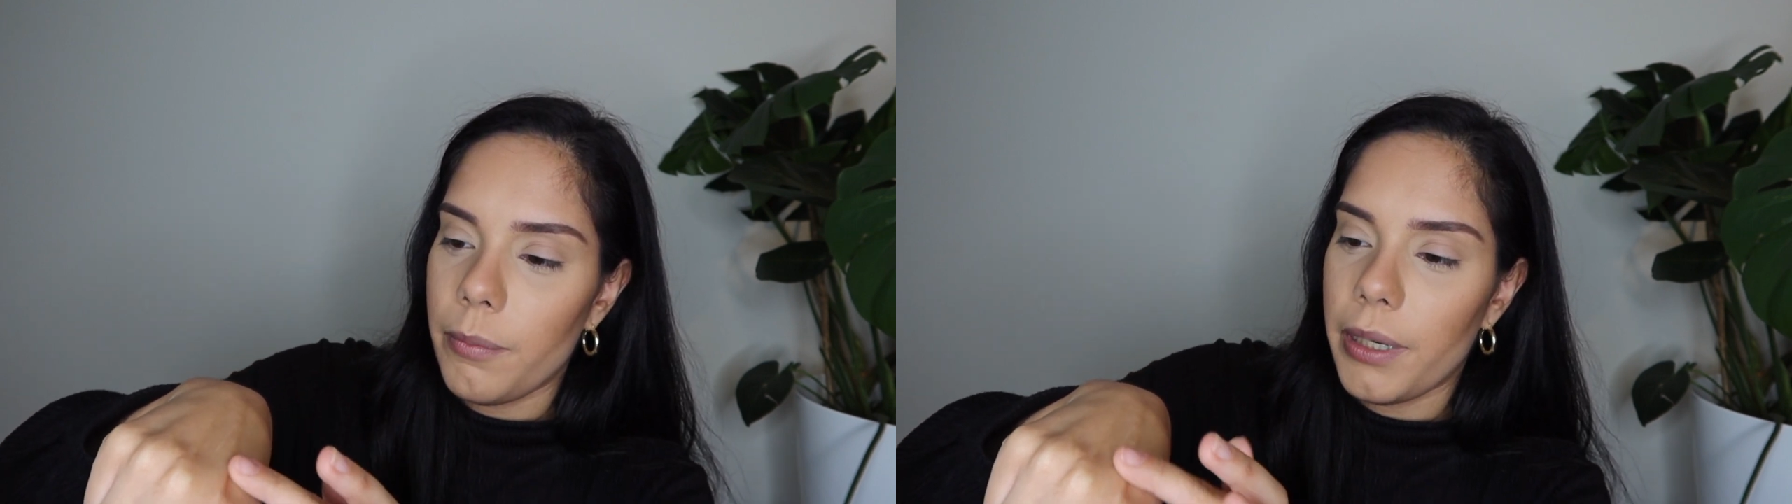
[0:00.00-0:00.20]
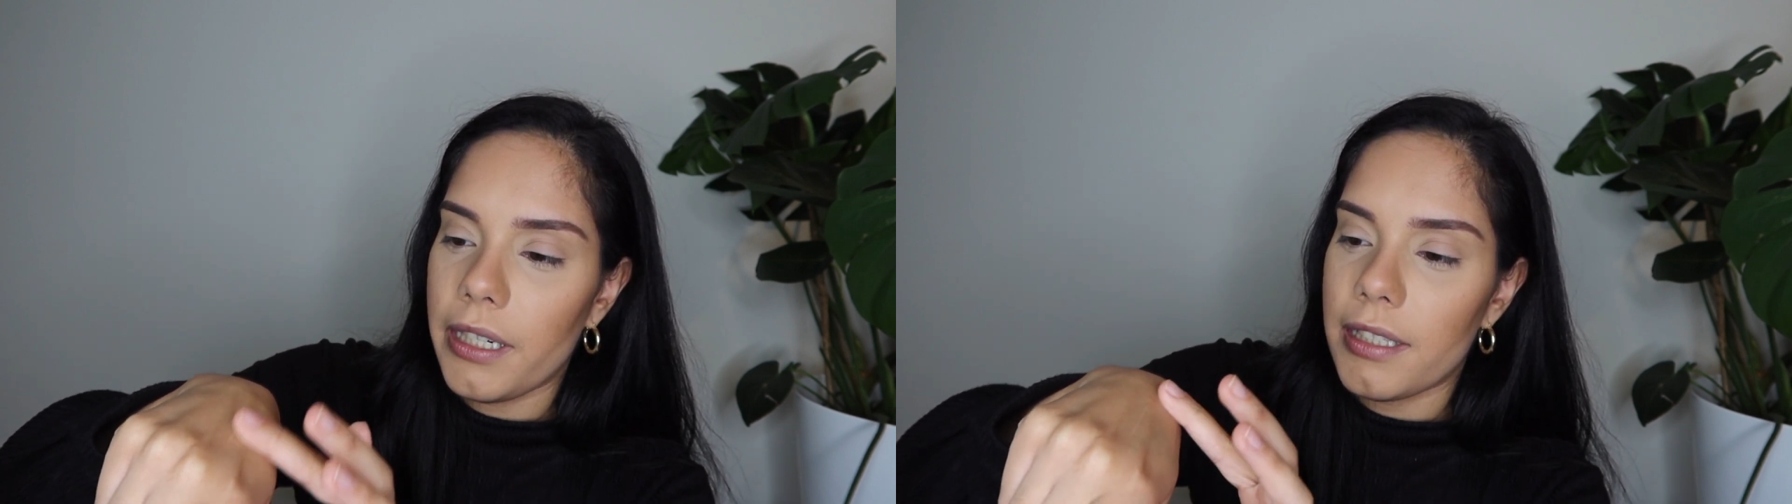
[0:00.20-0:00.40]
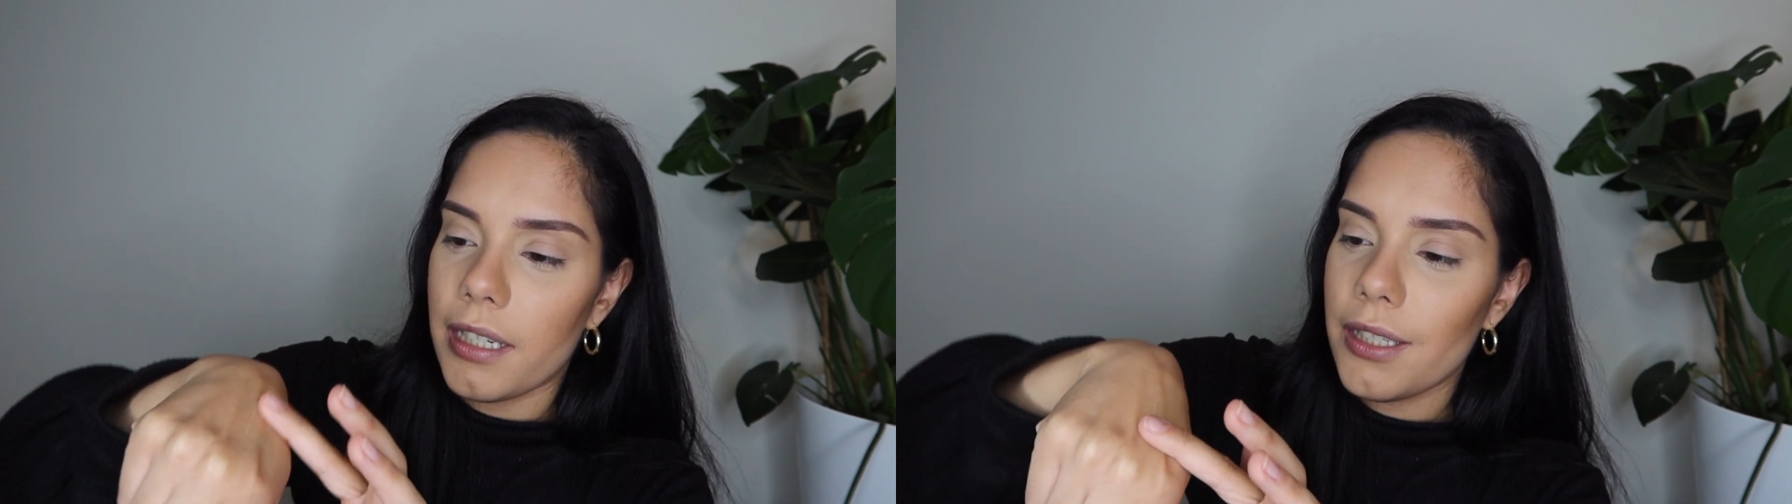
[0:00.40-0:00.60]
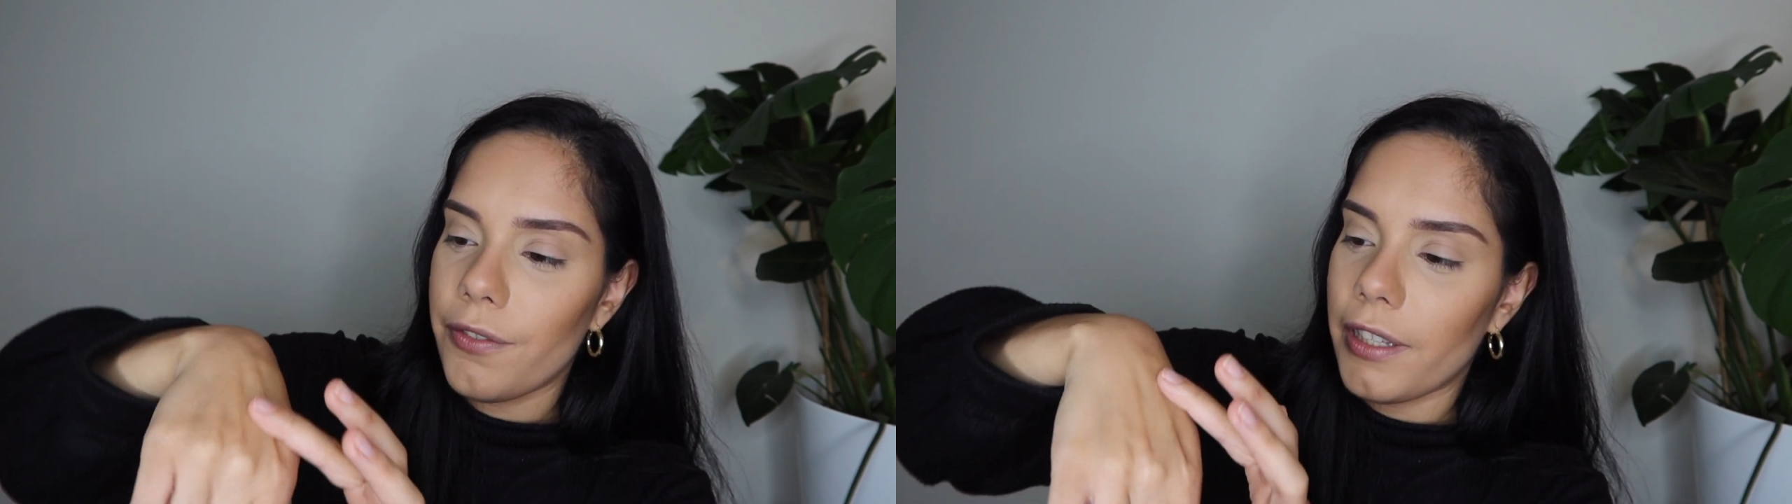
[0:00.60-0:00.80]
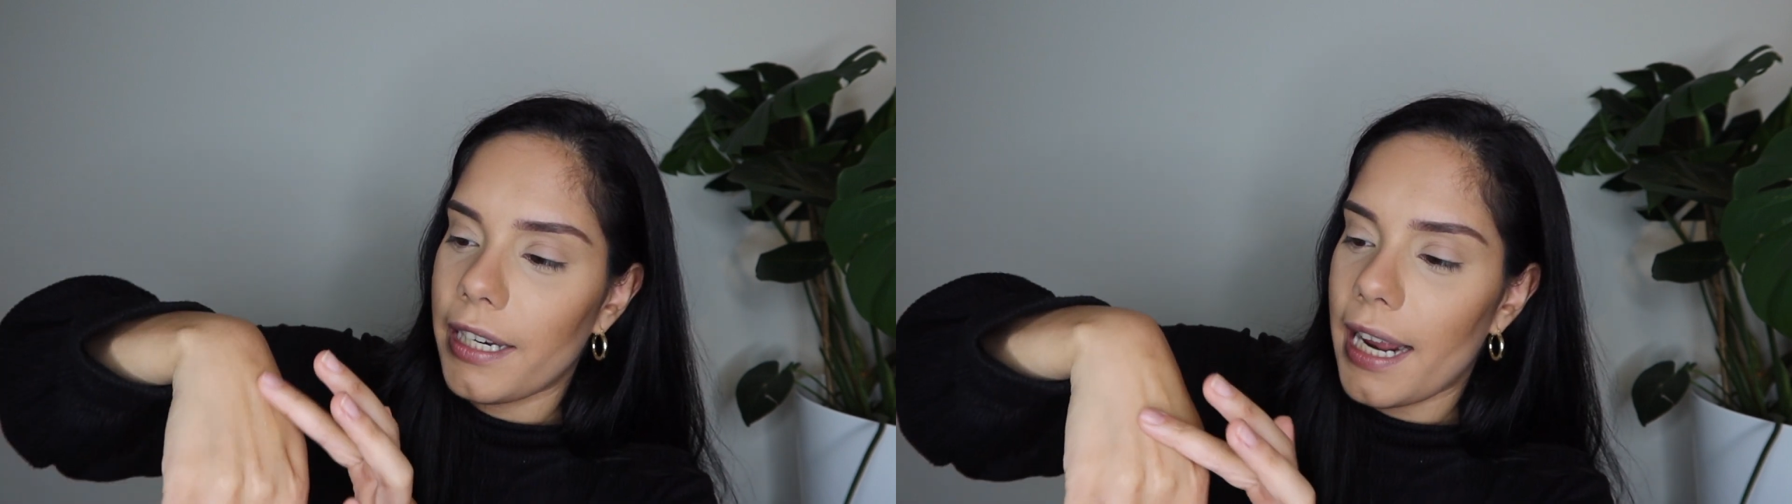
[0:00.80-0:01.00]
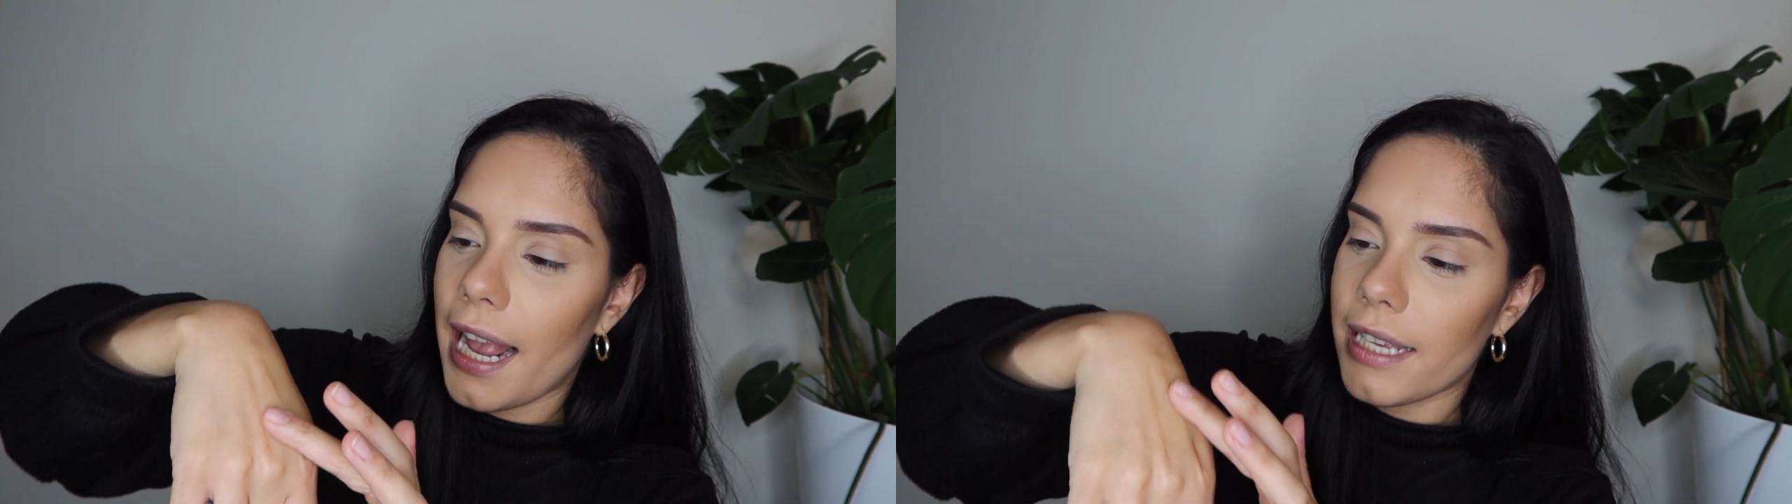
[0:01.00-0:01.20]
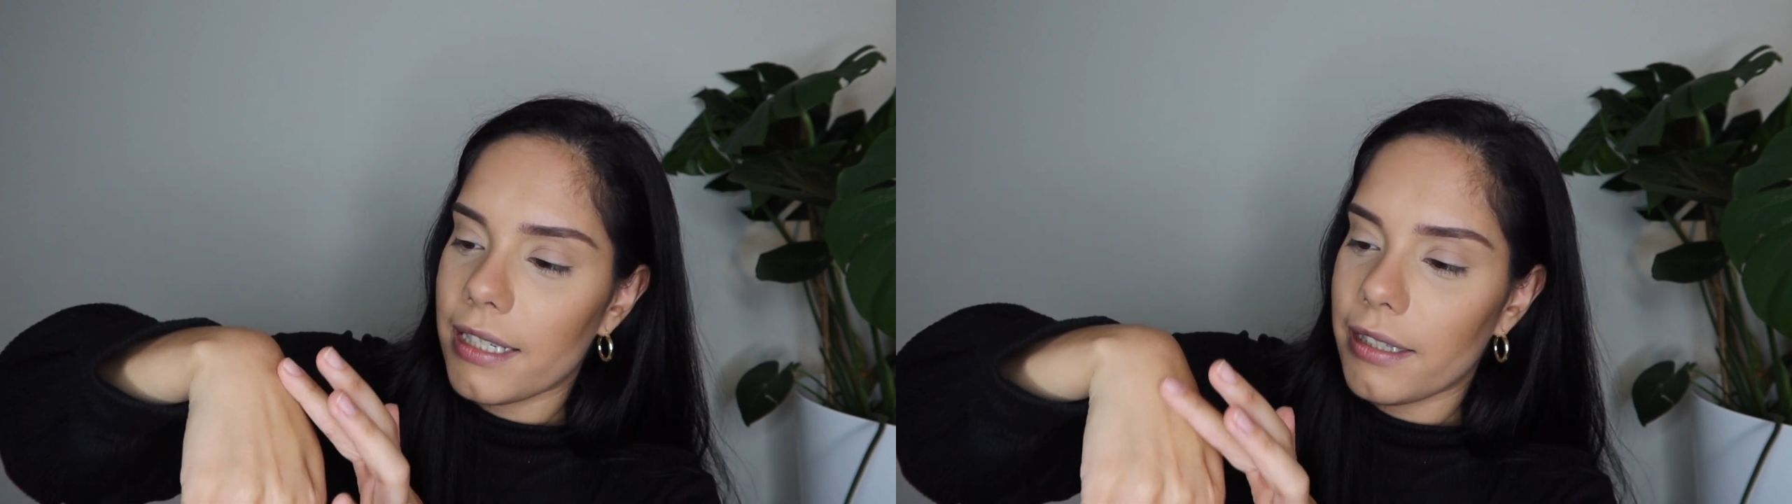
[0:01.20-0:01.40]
but it does feel like it has a